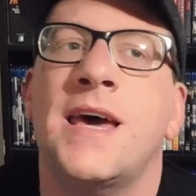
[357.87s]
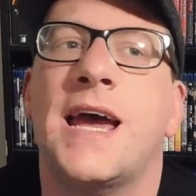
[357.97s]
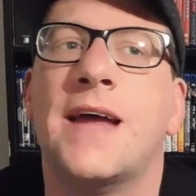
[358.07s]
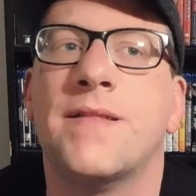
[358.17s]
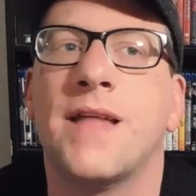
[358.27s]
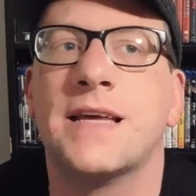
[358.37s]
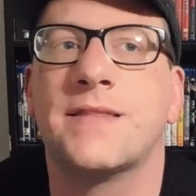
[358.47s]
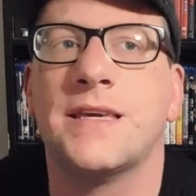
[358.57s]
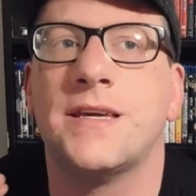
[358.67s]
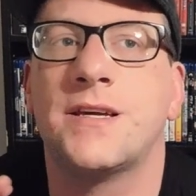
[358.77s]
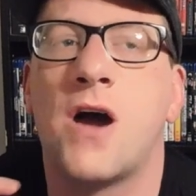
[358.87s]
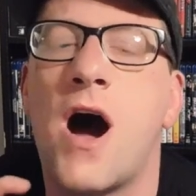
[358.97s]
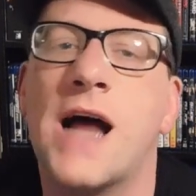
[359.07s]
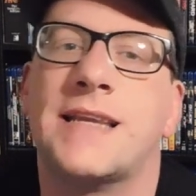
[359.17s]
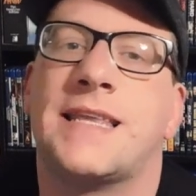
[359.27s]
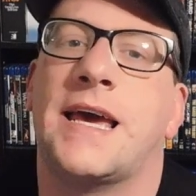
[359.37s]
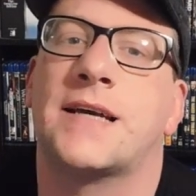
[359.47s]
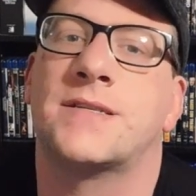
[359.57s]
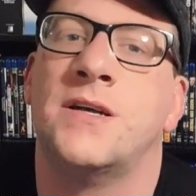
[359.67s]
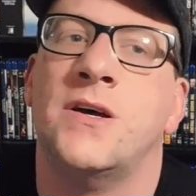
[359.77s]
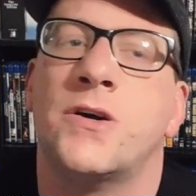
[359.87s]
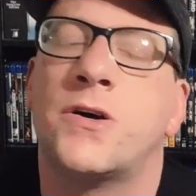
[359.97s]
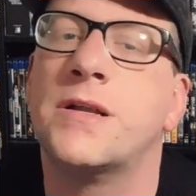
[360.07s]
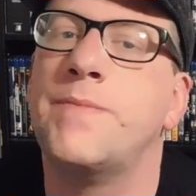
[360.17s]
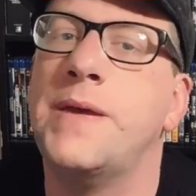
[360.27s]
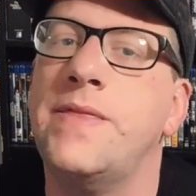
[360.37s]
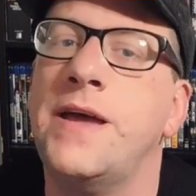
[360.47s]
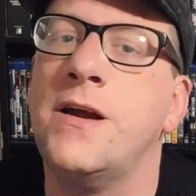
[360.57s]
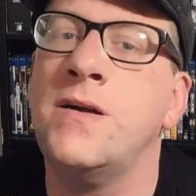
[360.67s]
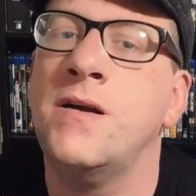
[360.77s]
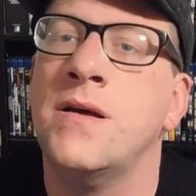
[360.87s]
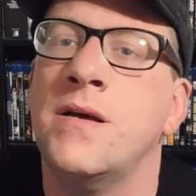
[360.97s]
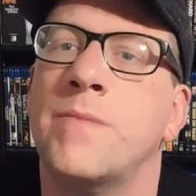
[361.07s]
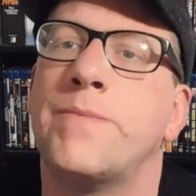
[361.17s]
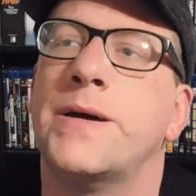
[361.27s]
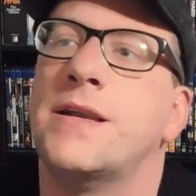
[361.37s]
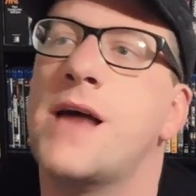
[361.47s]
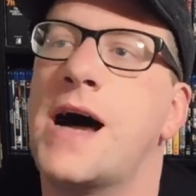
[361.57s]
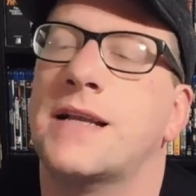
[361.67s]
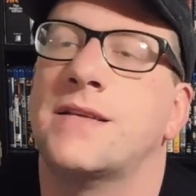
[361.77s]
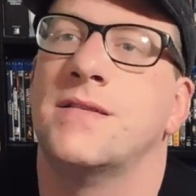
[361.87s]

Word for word: and like the context could have been there, but not